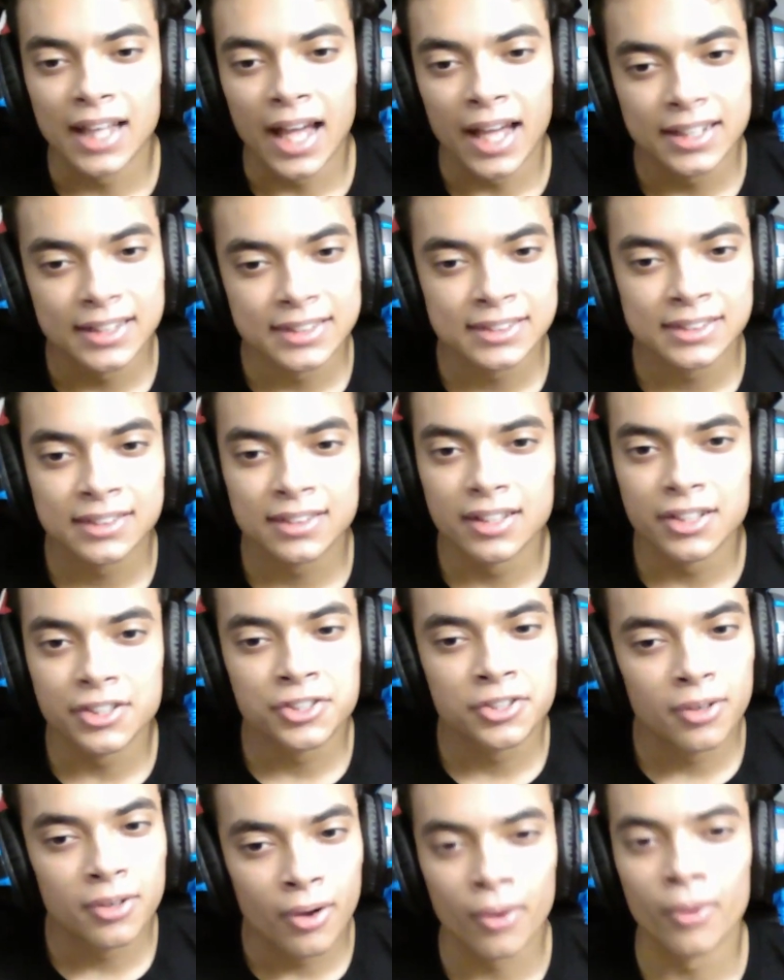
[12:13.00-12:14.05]
That is the
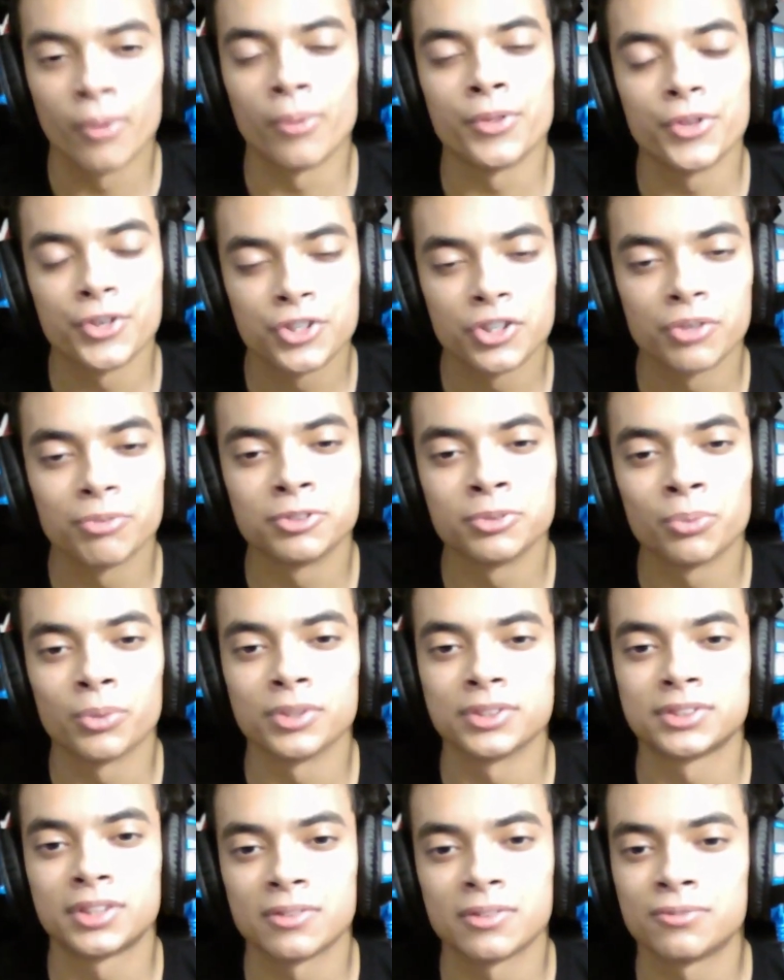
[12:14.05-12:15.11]
show. This show is
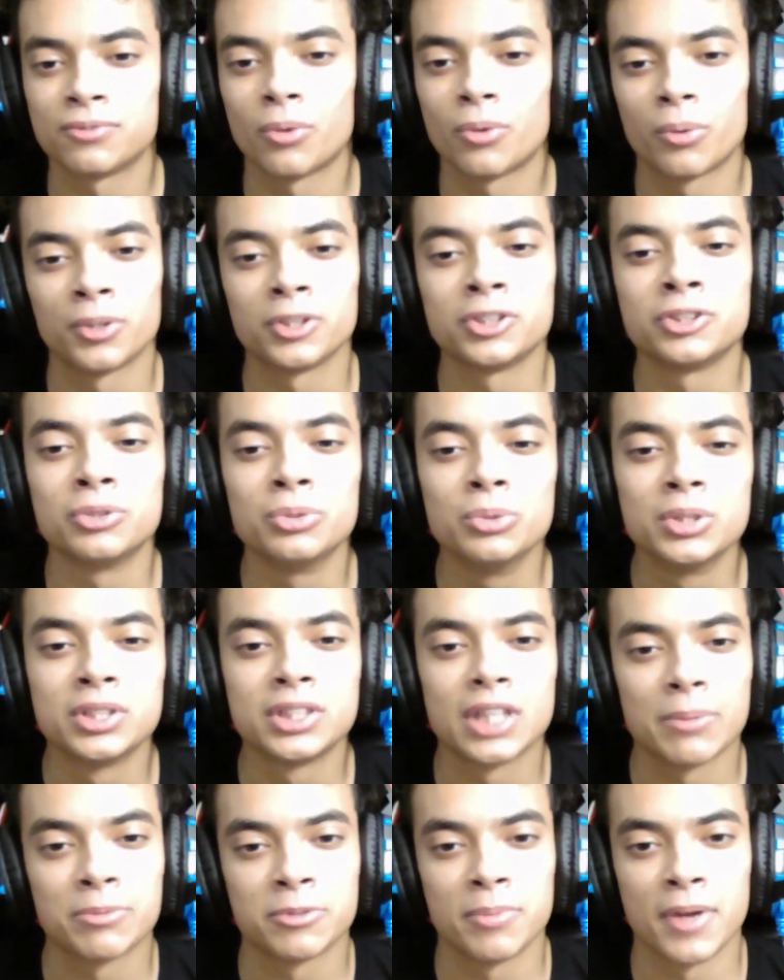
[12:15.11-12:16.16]
one step forward, two
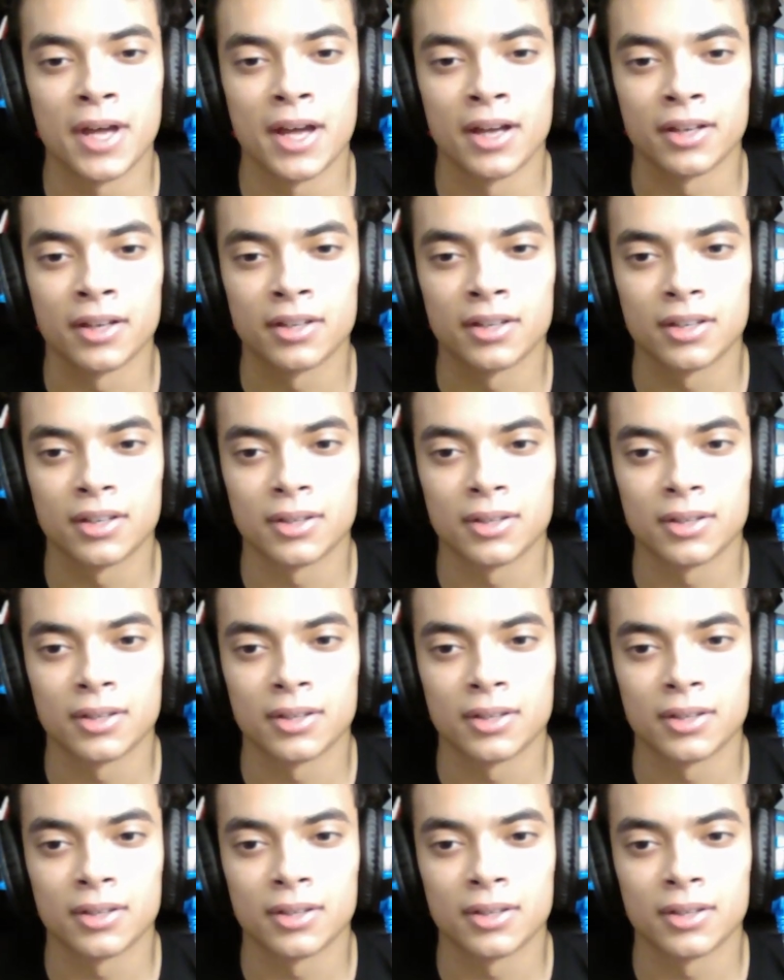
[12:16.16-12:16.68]
steps back.